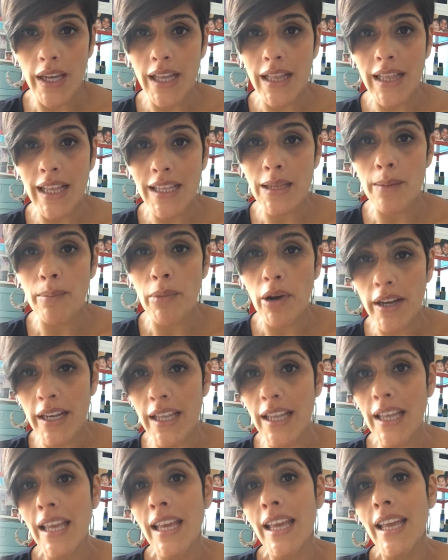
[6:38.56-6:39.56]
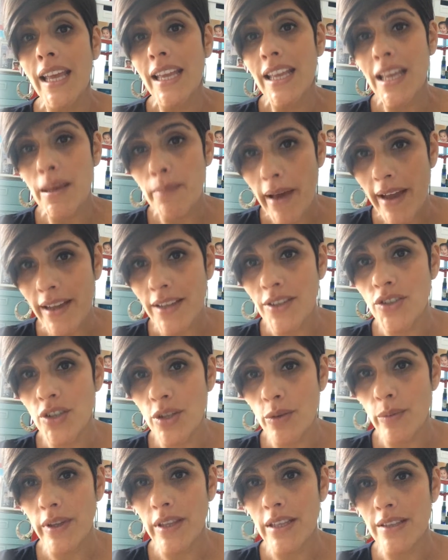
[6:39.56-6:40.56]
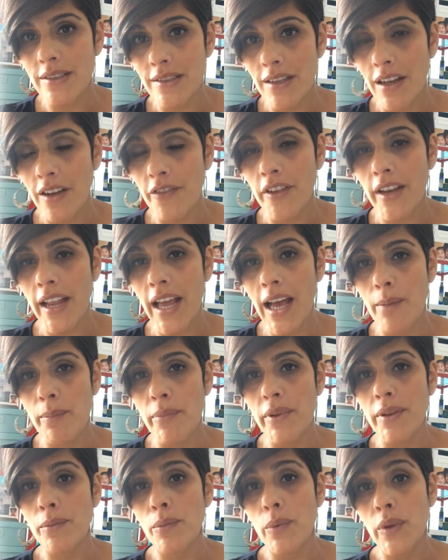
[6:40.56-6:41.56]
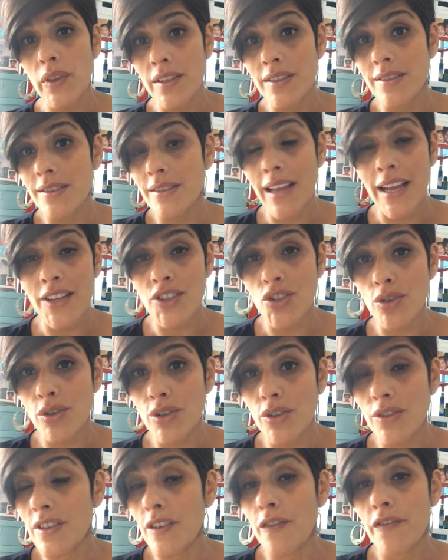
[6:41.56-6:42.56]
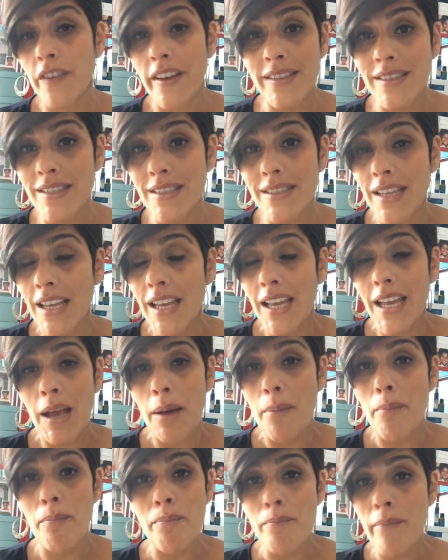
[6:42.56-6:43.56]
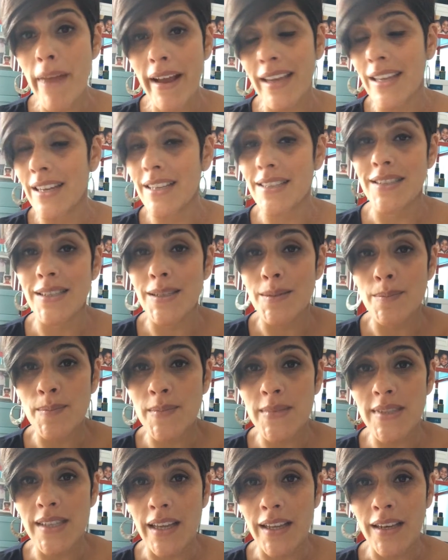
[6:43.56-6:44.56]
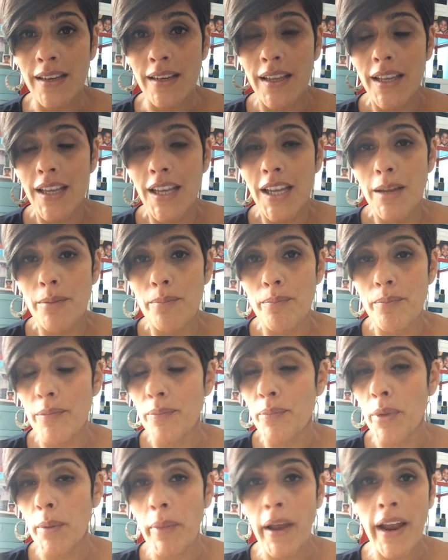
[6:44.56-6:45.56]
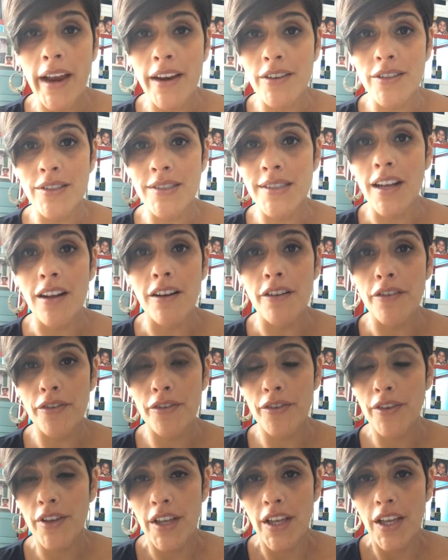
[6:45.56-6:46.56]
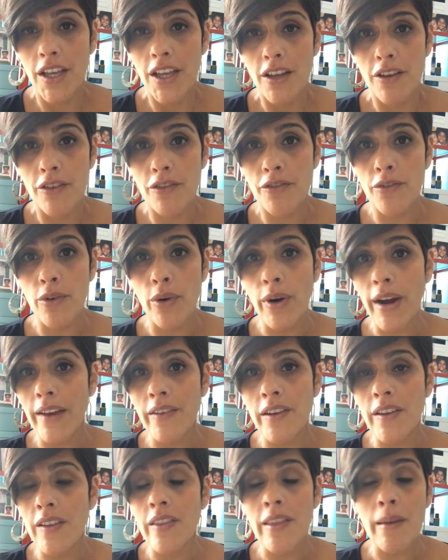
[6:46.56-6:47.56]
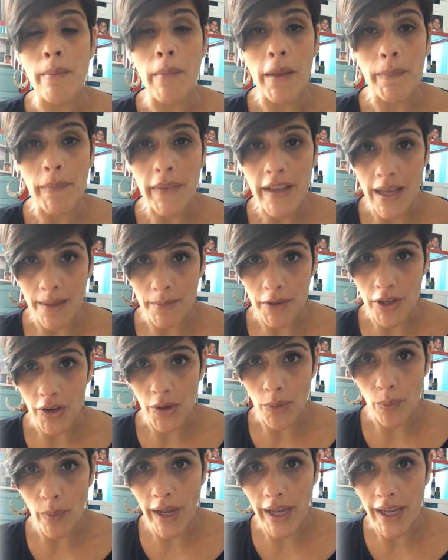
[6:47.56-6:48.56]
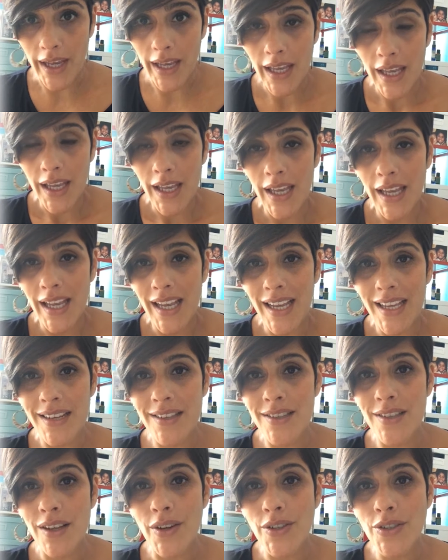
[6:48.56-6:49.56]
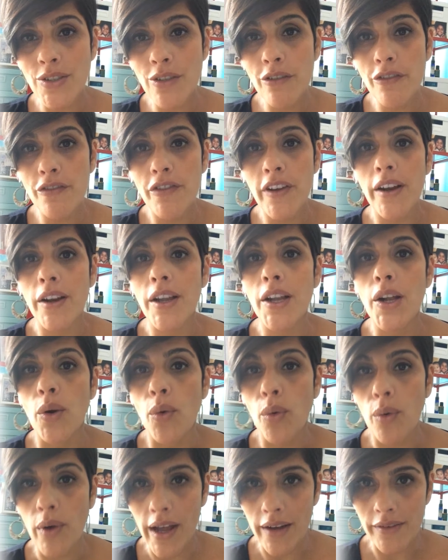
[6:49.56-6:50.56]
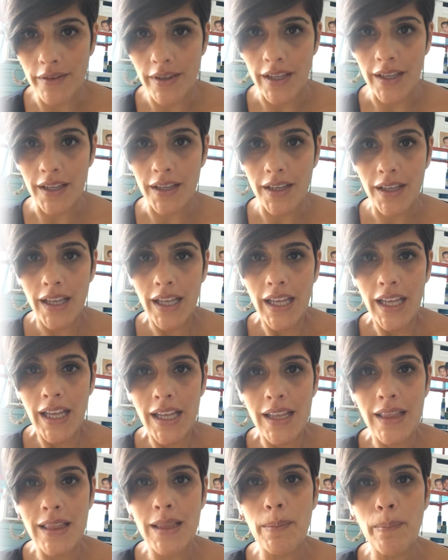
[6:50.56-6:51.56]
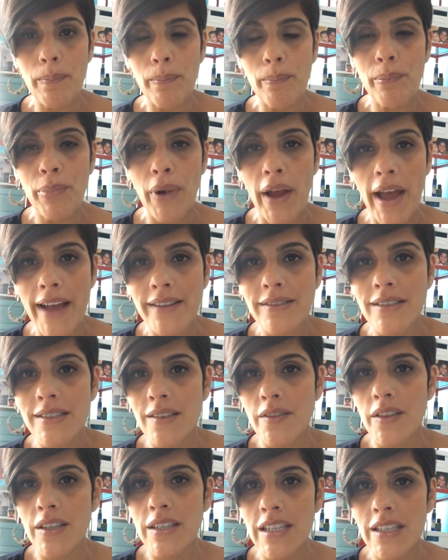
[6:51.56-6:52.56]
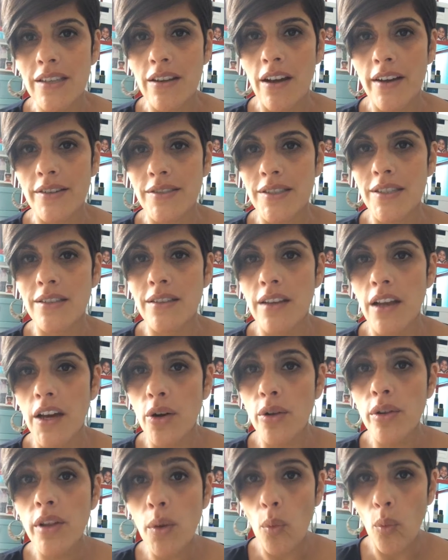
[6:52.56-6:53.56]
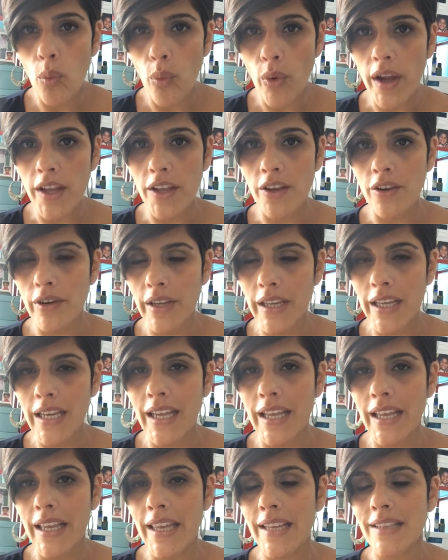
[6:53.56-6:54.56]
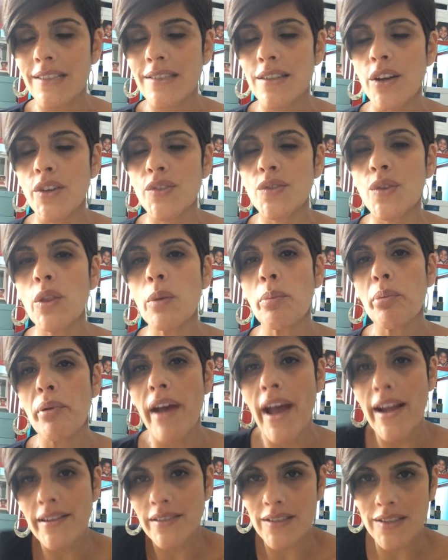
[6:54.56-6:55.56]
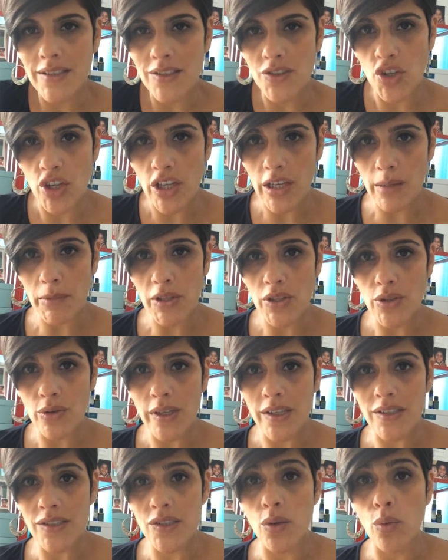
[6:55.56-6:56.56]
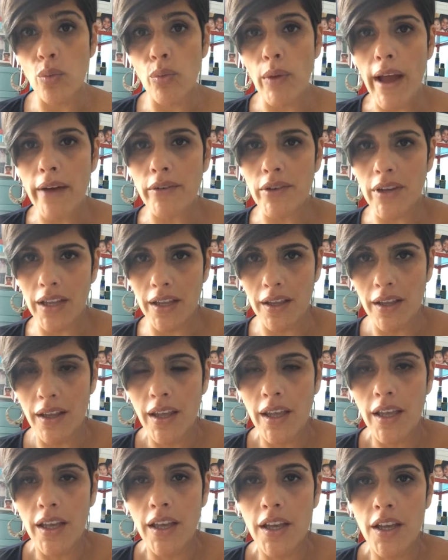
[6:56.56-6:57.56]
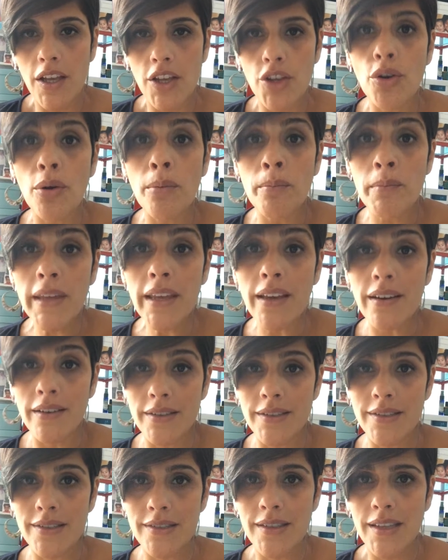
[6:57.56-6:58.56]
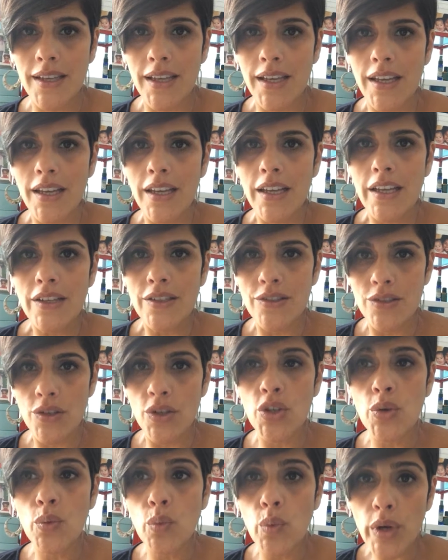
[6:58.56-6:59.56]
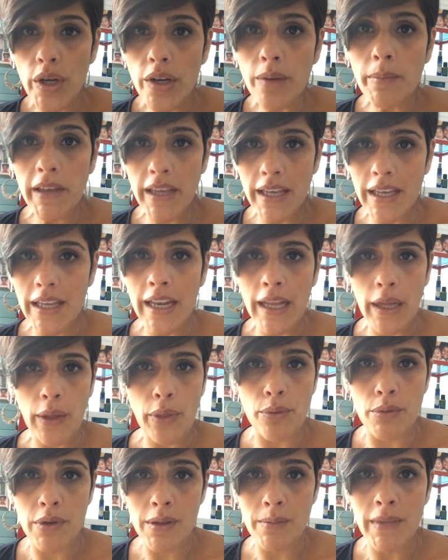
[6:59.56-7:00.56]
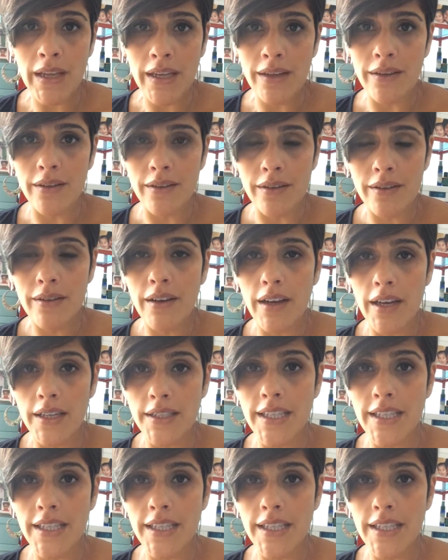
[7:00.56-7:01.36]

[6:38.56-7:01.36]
let the body get back in tune with itself and help it with its natural defense mechanisms and prepare yourself for everything that might be coming your way. It is also very grounding. The practice of the detox is not only what you're eating, it's also the practices you're going to be doing surrounding your meals. So you will be eating a 3-meal a